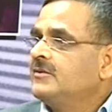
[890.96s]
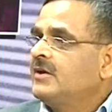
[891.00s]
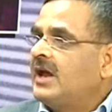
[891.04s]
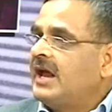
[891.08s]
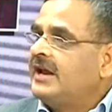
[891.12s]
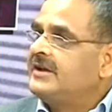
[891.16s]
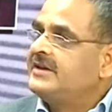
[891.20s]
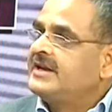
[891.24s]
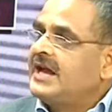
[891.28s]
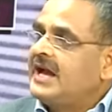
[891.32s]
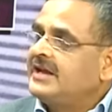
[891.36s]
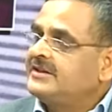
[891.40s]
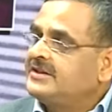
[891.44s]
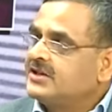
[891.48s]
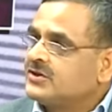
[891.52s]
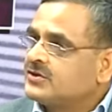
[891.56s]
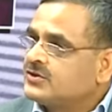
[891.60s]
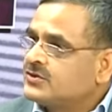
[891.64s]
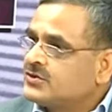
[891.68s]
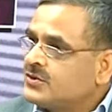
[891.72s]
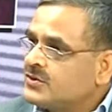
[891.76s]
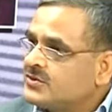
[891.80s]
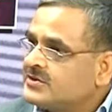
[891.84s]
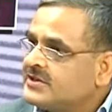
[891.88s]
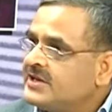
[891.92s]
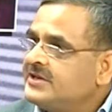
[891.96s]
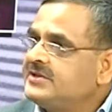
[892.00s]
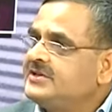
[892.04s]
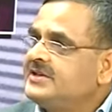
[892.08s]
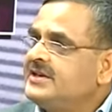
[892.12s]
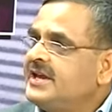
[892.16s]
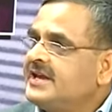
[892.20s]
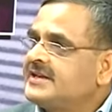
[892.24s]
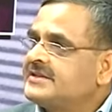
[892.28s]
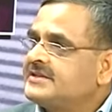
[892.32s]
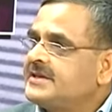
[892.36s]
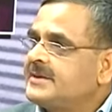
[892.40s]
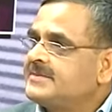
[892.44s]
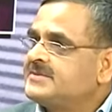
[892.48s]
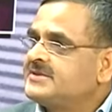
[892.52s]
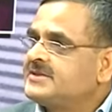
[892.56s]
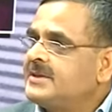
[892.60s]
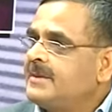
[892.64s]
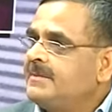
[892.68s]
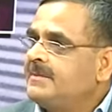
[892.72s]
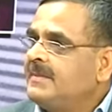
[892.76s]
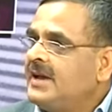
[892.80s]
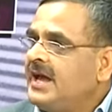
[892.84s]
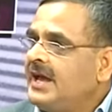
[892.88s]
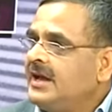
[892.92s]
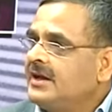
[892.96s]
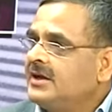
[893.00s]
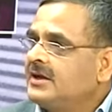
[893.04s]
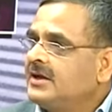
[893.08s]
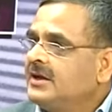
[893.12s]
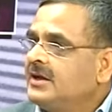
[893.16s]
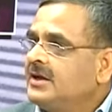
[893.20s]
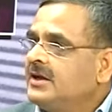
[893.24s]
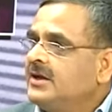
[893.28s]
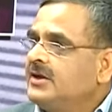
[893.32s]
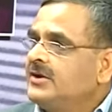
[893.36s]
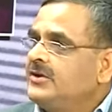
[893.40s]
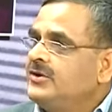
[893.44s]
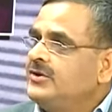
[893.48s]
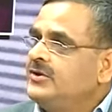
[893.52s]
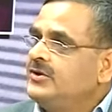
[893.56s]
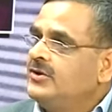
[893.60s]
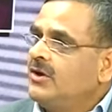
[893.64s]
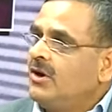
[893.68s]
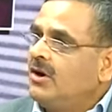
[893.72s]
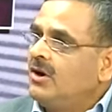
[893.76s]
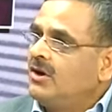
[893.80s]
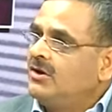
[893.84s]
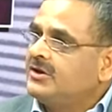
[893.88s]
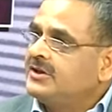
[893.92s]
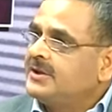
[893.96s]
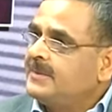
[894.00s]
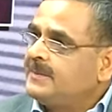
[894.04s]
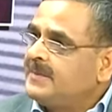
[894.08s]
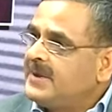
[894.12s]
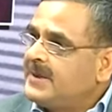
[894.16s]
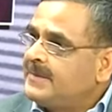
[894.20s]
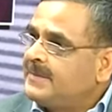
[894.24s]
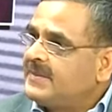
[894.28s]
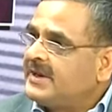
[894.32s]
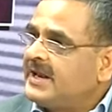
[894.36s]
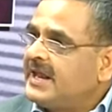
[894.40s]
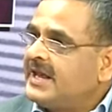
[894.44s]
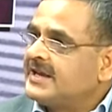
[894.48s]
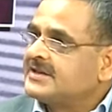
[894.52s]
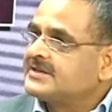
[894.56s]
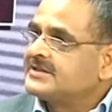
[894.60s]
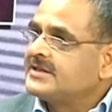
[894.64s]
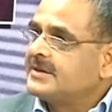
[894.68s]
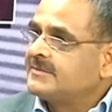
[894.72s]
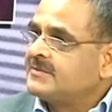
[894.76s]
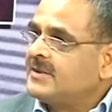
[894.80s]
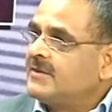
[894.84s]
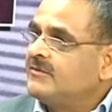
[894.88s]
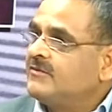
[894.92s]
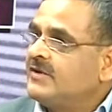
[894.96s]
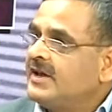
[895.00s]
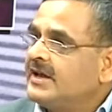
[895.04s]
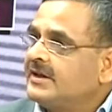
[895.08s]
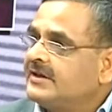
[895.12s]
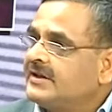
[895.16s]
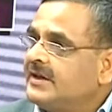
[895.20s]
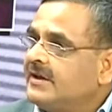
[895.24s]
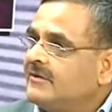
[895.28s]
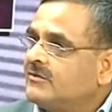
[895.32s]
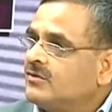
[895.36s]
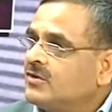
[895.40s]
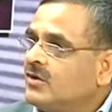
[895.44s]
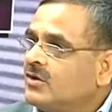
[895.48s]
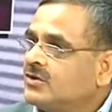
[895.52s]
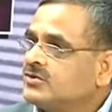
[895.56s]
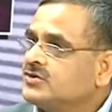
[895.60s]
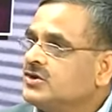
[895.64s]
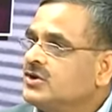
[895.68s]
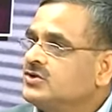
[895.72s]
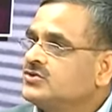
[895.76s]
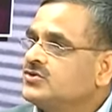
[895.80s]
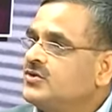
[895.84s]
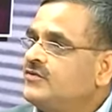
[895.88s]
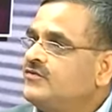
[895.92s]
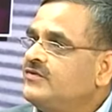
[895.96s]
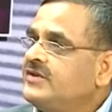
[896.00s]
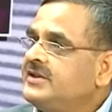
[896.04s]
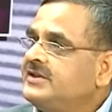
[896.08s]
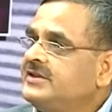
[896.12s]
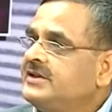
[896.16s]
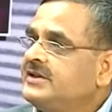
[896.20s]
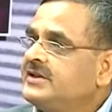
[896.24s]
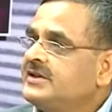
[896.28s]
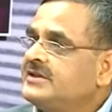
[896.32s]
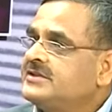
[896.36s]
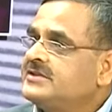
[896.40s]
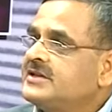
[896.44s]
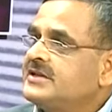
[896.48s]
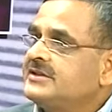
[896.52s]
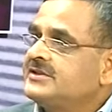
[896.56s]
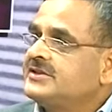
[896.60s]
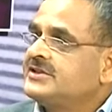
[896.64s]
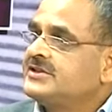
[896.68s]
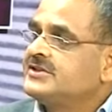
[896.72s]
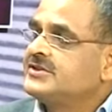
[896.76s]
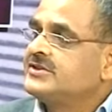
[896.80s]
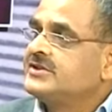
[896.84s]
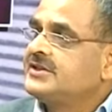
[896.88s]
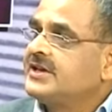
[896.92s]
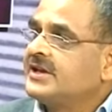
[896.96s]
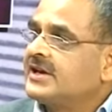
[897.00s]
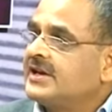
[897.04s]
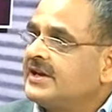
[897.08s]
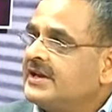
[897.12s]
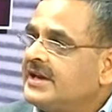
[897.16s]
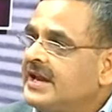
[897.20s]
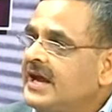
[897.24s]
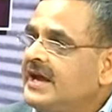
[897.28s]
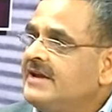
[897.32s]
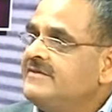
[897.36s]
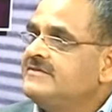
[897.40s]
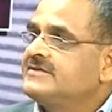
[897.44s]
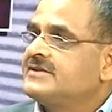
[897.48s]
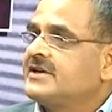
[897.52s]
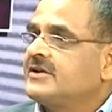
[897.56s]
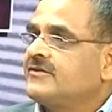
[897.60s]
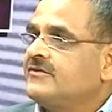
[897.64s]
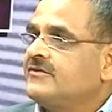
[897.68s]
and neither society accepts them back nor the people accept them where they have gone. So with the result, their lives are